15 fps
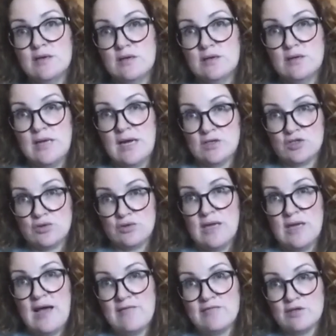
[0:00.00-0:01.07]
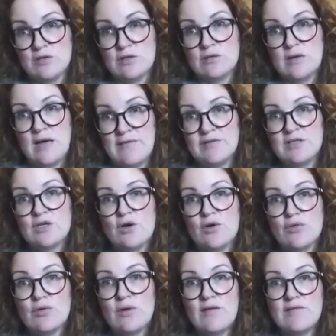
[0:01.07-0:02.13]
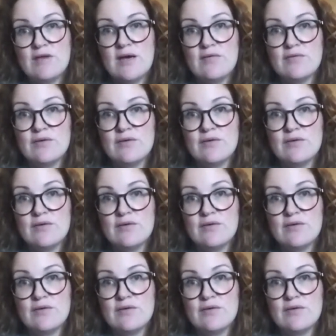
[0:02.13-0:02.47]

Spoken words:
naturally after having to go through IVF.